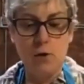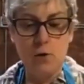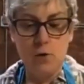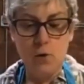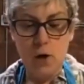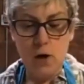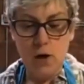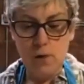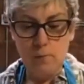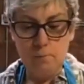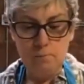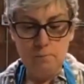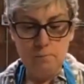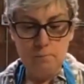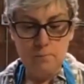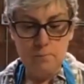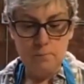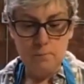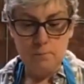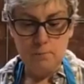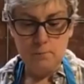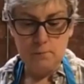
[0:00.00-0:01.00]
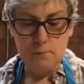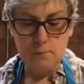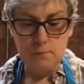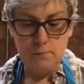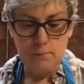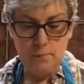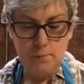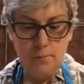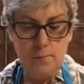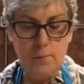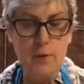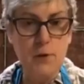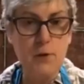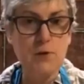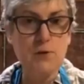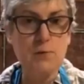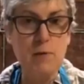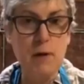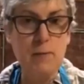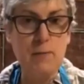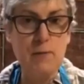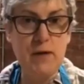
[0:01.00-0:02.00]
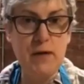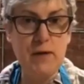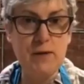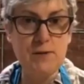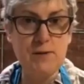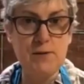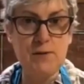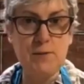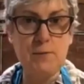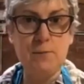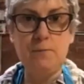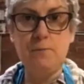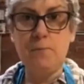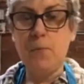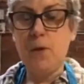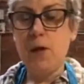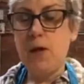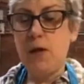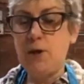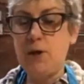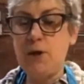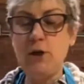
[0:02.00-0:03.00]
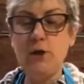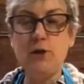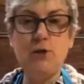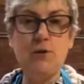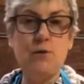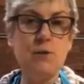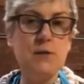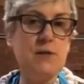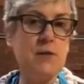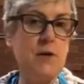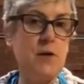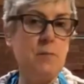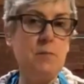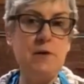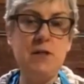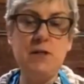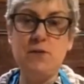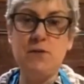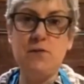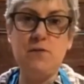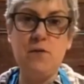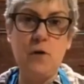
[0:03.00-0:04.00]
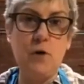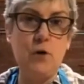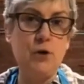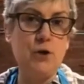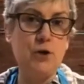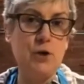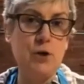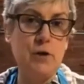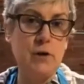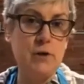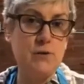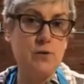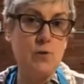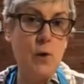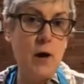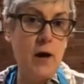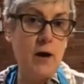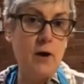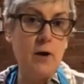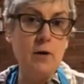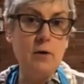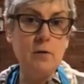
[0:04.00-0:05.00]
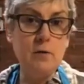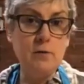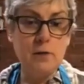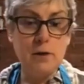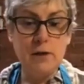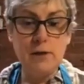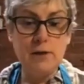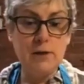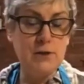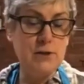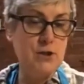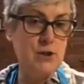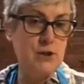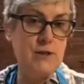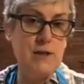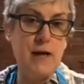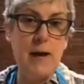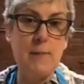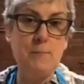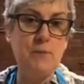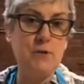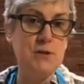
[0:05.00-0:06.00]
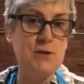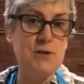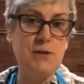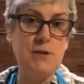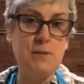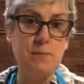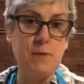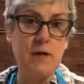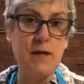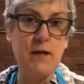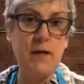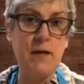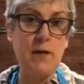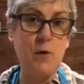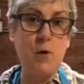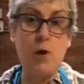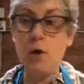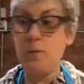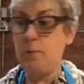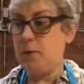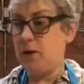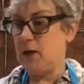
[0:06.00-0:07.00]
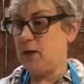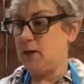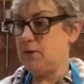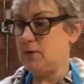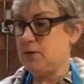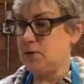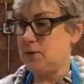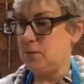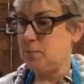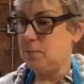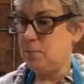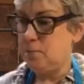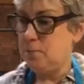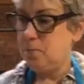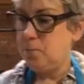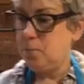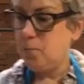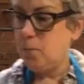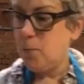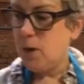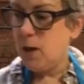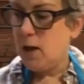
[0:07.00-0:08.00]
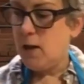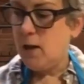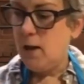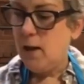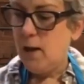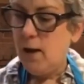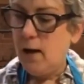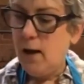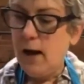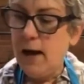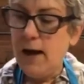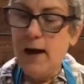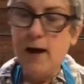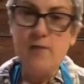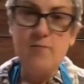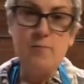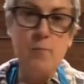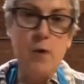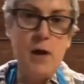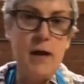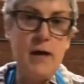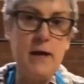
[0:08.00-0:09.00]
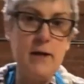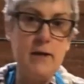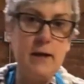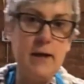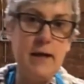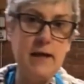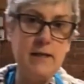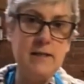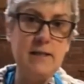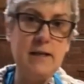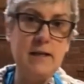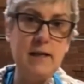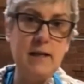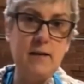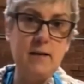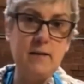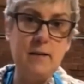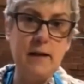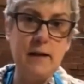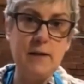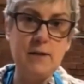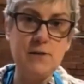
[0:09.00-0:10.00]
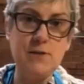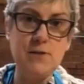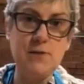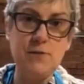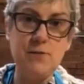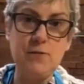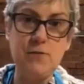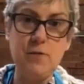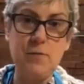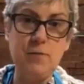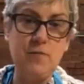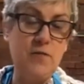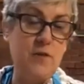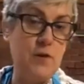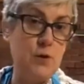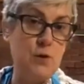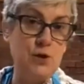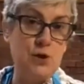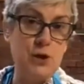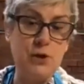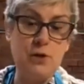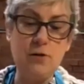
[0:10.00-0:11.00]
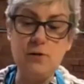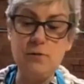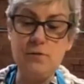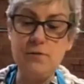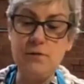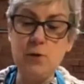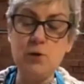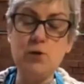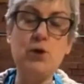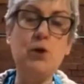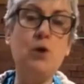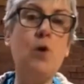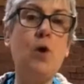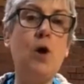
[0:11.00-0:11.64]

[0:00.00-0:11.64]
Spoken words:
So there's my piece. You could do this on a piece of furniture as well. This just happens to be an art piece. I have my antiquing glaze from Fusion.